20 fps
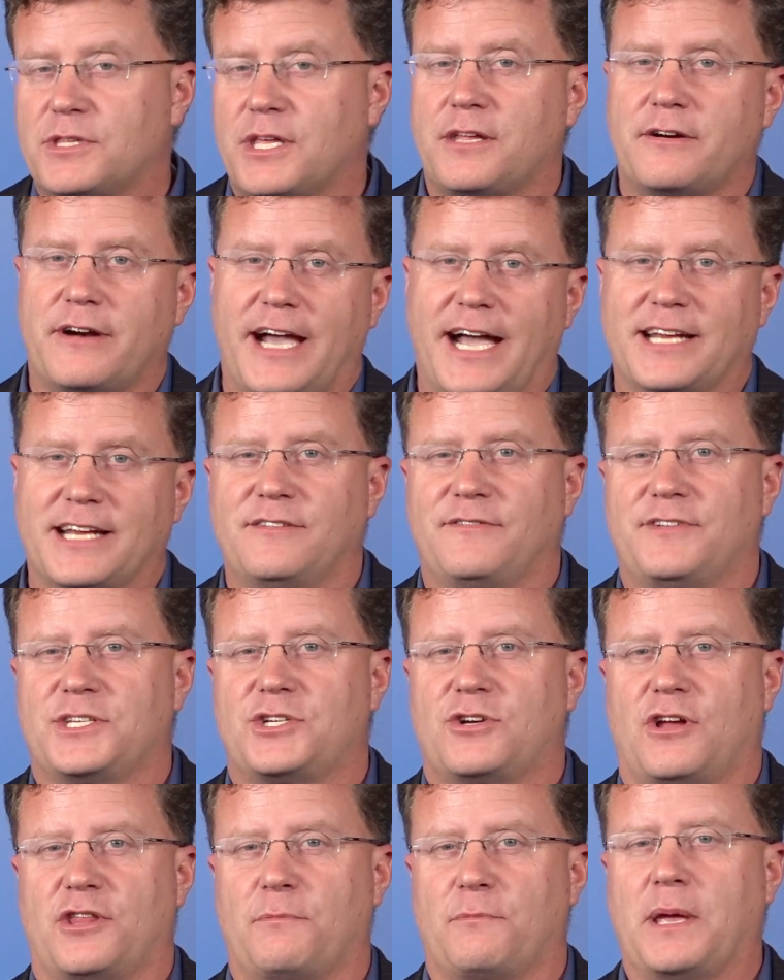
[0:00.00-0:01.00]
other
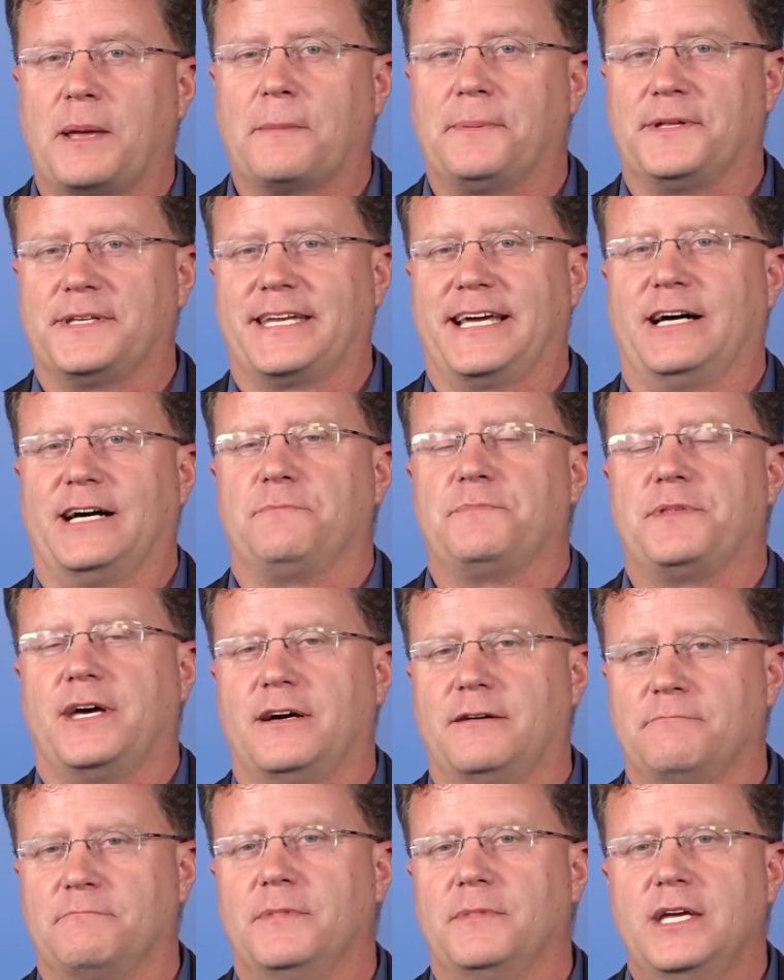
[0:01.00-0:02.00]
activists or other people and help
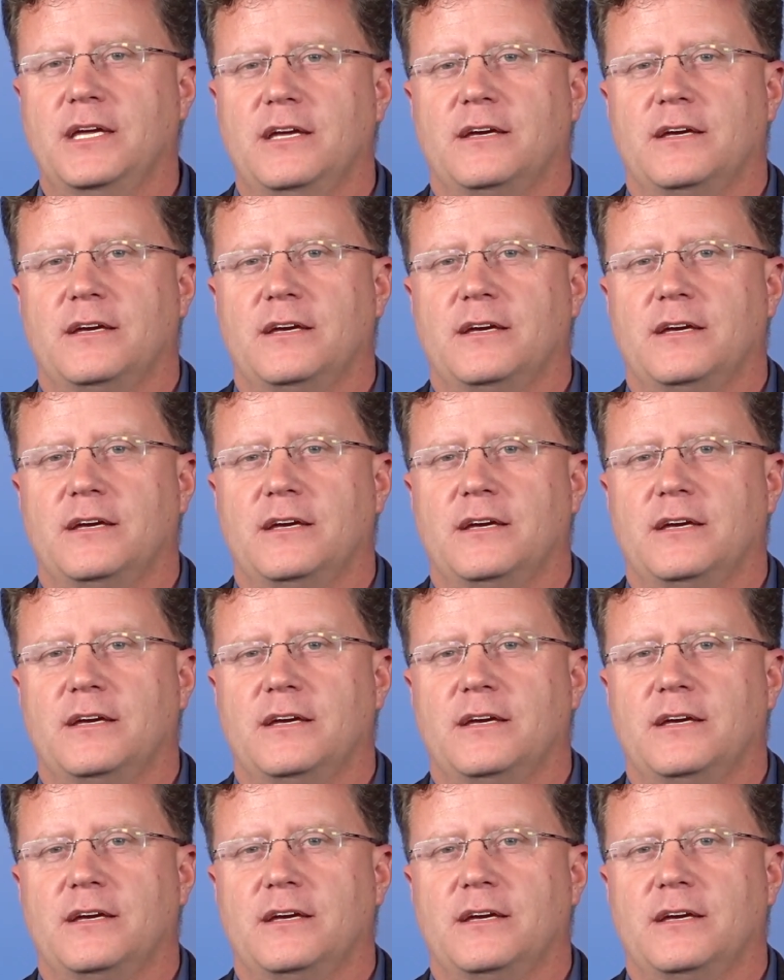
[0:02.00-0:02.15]
them